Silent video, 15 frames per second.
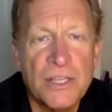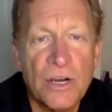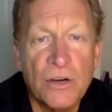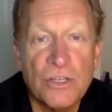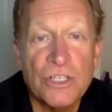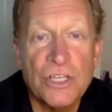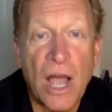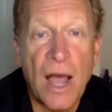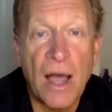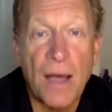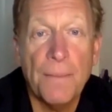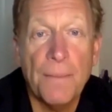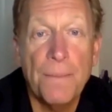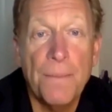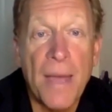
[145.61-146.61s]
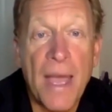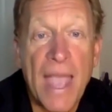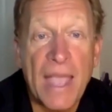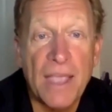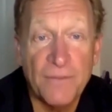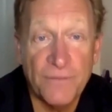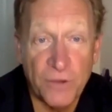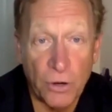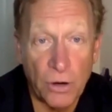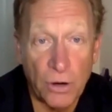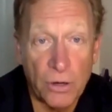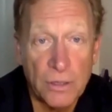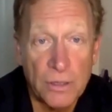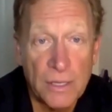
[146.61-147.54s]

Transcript: their job behavior.